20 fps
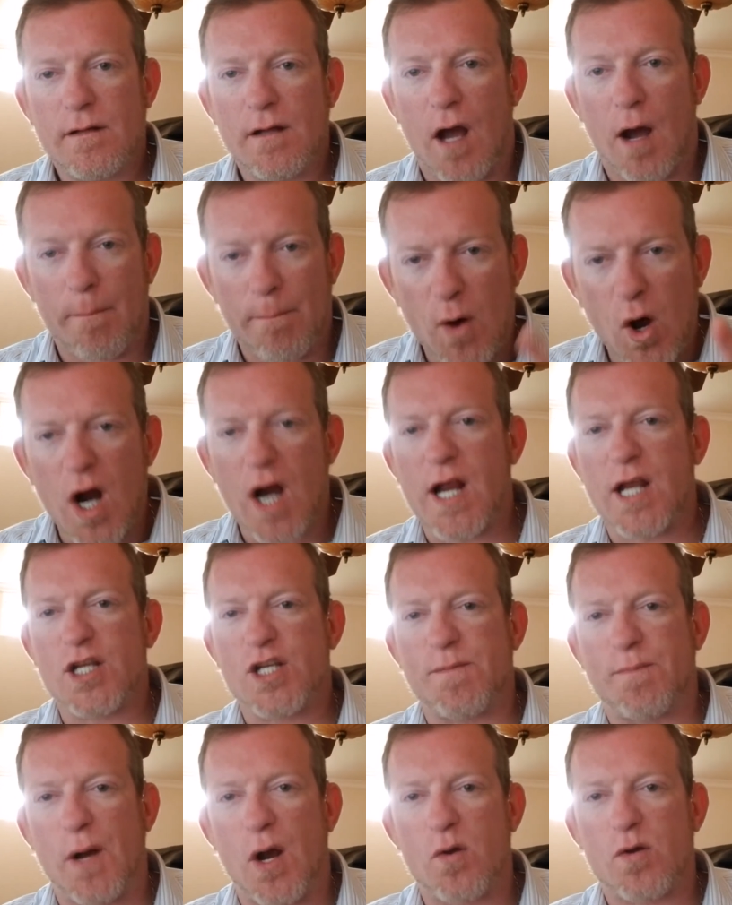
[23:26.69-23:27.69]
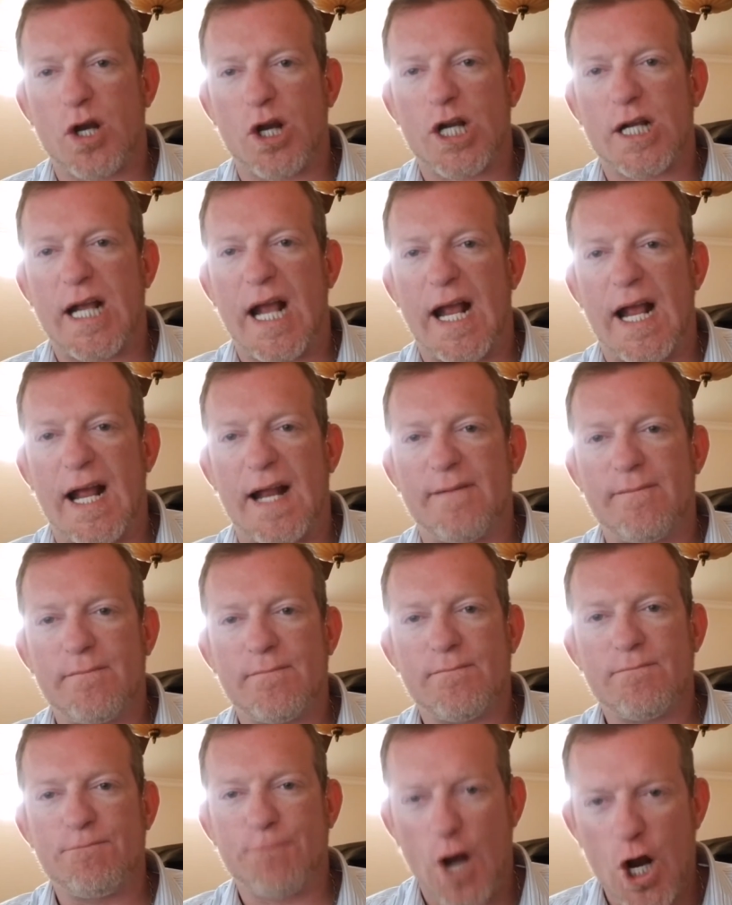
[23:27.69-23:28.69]
A mortgage broker can,
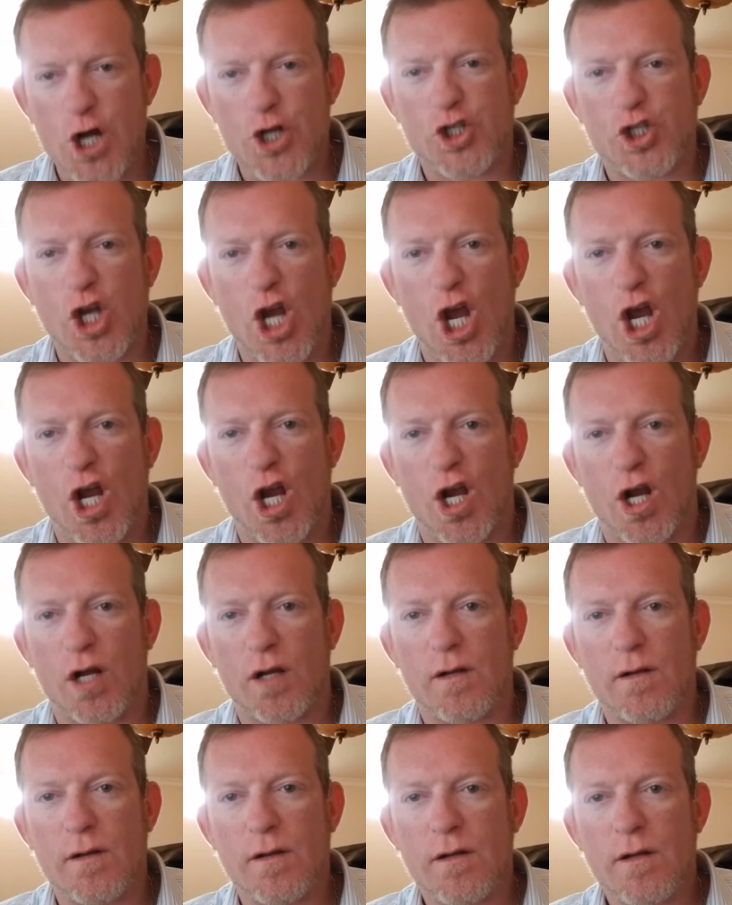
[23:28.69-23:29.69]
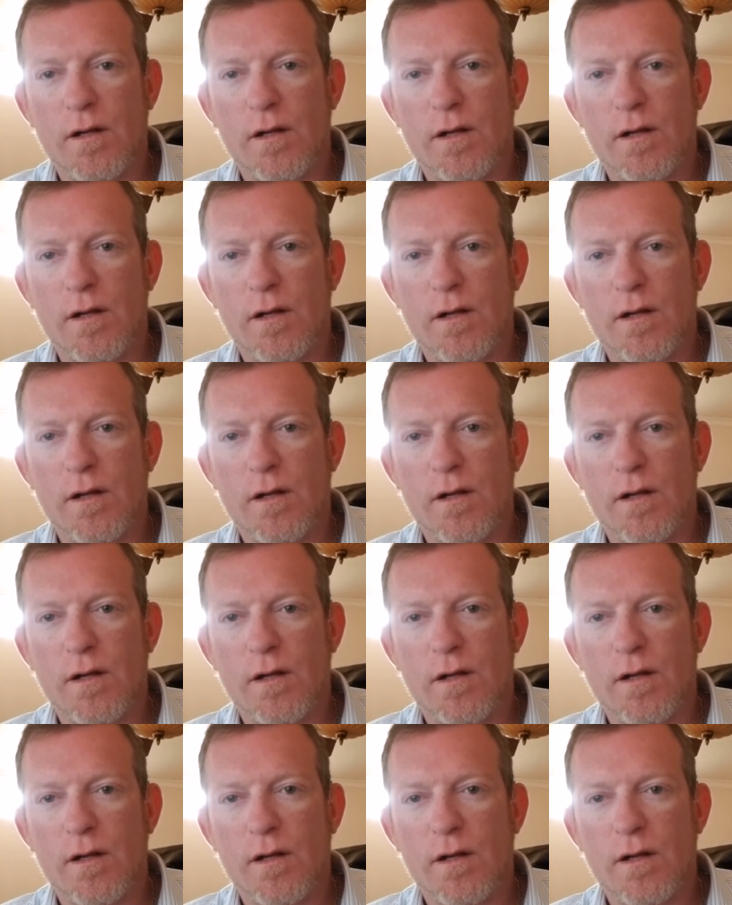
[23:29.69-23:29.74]
for sure.